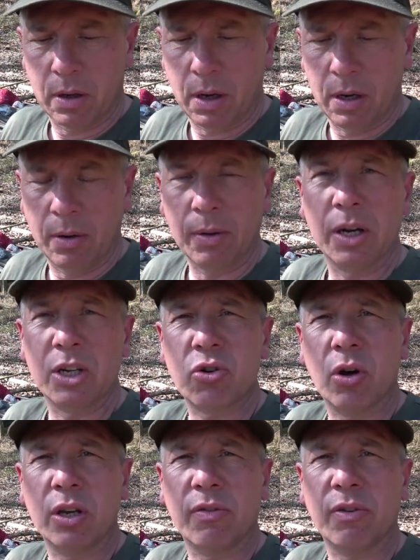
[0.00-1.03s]
And I'm going to
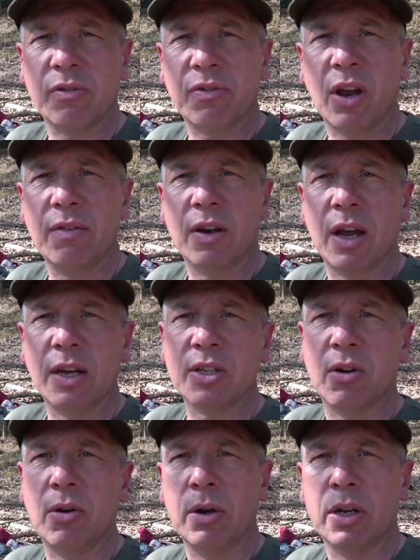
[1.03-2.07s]
try a different flavour
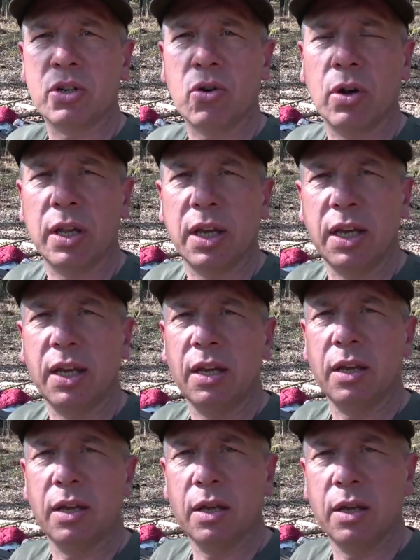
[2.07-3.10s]
later. I'm going to try the
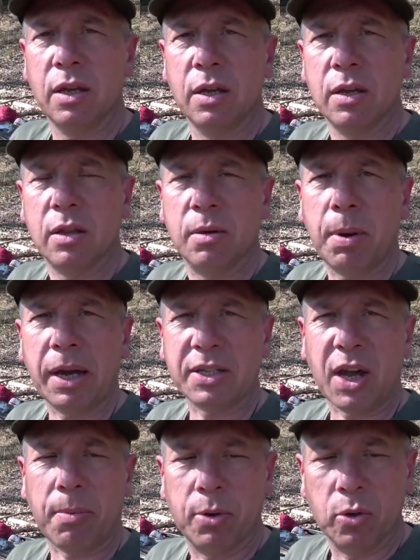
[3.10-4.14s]

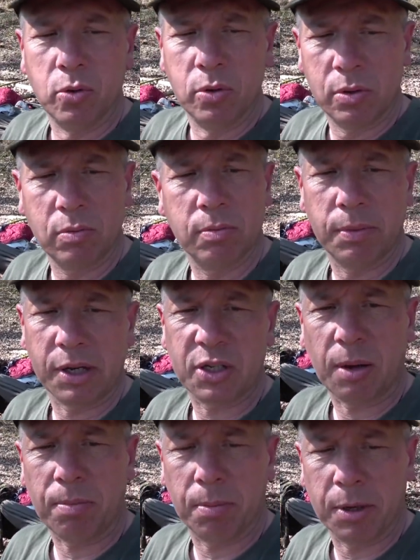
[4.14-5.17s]
baked apple, mix
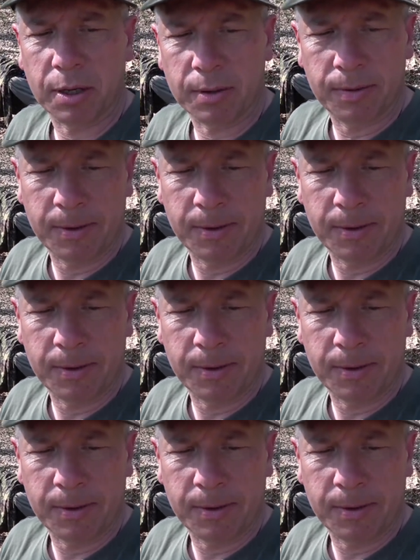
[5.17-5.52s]
it up a bit.